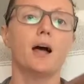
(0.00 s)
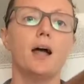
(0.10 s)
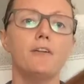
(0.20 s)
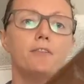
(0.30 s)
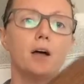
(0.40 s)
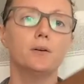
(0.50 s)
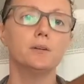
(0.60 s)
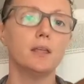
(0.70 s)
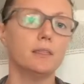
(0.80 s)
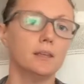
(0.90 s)
I found
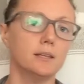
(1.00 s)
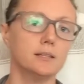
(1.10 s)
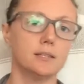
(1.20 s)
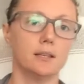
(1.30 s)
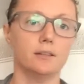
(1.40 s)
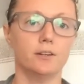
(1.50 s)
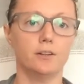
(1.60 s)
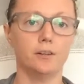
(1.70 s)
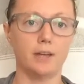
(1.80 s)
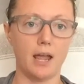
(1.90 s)
this
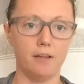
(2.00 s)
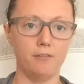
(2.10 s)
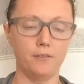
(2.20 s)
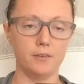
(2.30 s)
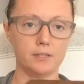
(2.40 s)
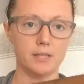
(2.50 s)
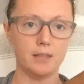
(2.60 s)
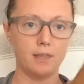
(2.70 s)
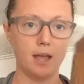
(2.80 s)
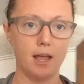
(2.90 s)
little knife
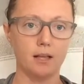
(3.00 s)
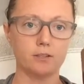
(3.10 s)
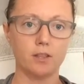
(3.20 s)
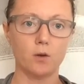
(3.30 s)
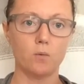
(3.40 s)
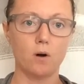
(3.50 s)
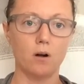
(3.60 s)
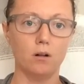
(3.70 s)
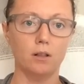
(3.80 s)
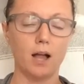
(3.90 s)
set that hangs on the
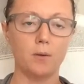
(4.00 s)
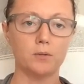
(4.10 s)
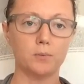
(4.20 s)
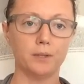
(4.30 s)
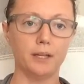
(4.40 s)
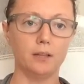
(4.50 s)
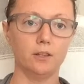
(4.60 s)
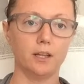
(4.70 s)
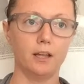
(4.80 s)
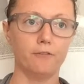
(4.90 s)
wall. I was really
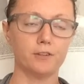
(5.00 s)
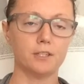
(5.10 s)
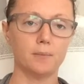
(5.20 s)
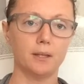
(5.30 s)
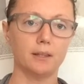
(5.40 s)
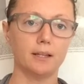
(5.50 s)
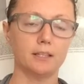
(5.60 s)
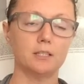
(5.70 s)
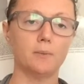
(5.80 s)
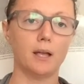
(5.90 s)
looking for something like
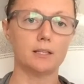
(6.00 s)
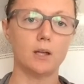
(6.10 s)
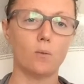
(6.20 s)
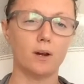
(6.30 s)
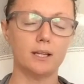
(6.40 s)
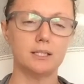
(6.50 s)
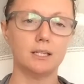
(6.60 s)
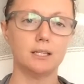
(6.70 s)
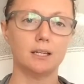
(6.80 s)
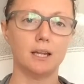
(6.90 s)
this because I wanted
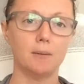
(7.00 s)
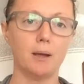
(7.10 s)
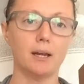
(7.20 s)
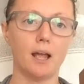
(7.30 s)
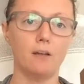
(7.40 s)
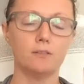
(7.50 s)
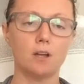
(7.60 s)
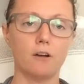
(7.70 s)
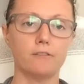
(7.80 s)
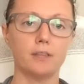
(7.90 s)
to get my knives
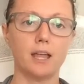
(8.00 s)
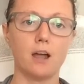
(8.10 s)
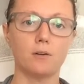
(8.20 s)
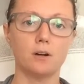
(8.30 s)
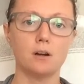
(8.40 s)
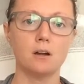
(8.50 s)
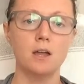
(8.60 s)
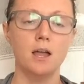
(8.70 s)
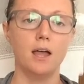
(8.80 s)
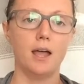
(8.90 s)
off the counter
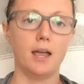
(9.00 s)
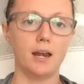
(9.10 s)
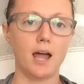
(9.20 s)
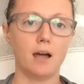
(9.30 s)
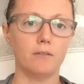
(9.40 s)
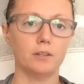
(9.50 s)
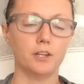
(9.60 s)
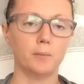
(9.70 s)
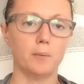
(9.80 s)
and have a little